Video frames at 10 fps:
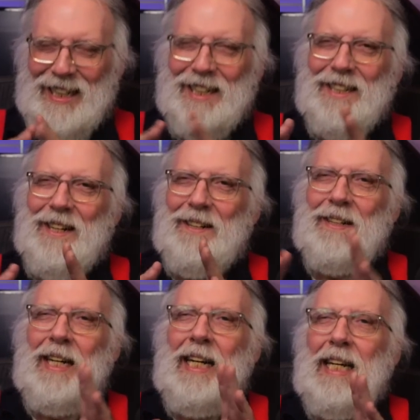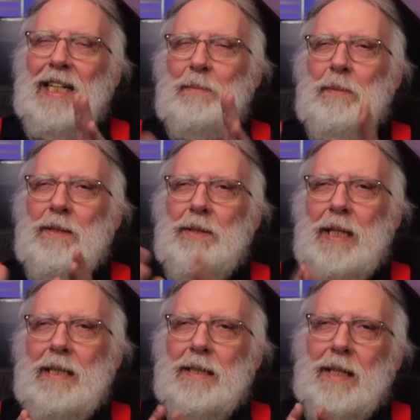No, it's
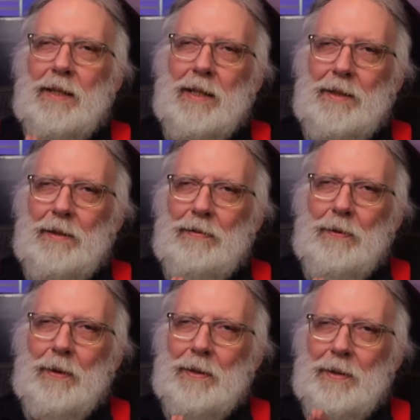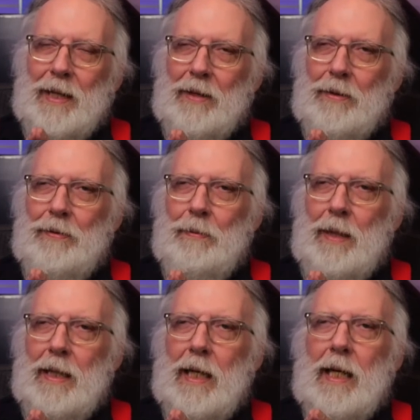machines that are under $400.
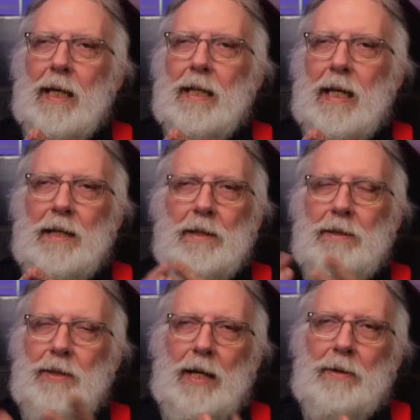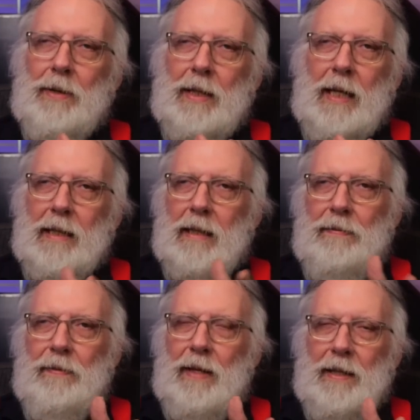But yeah, they're generally not
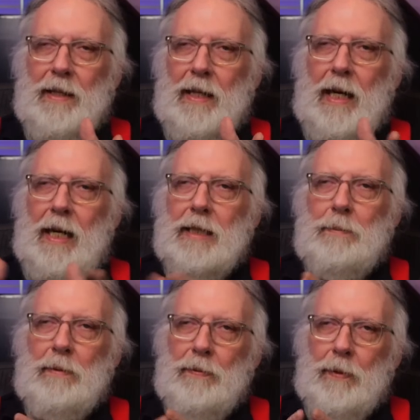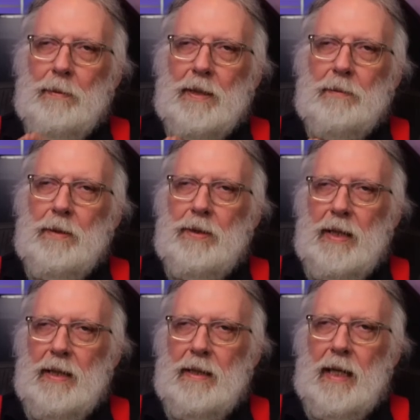the highest performance
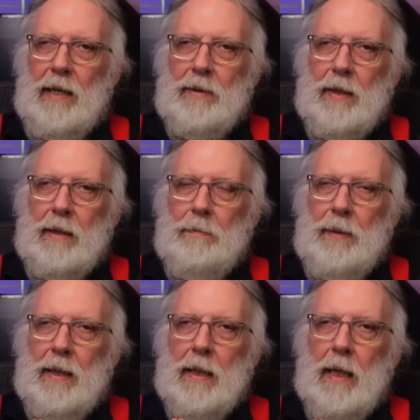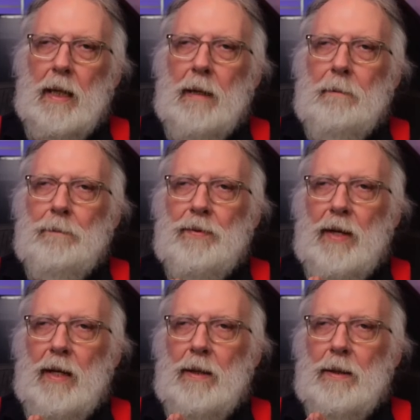machines out there. But
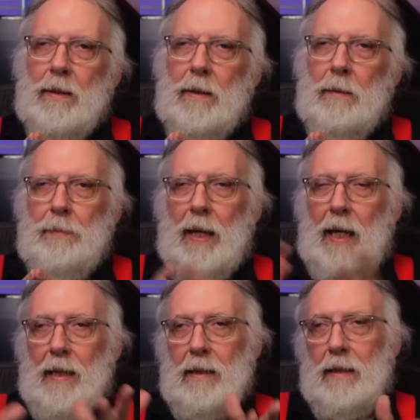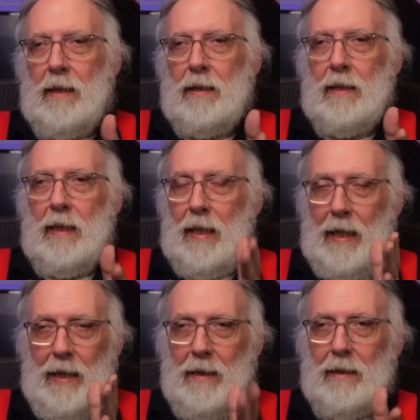it
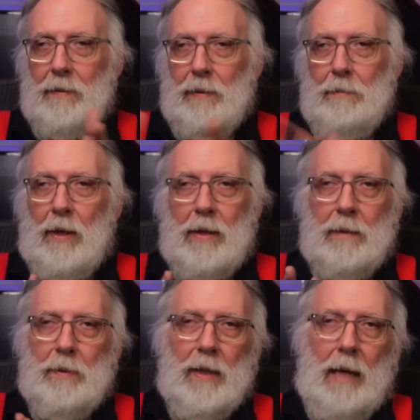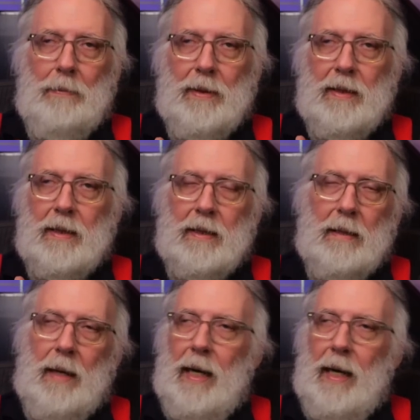is a remarkable operating system.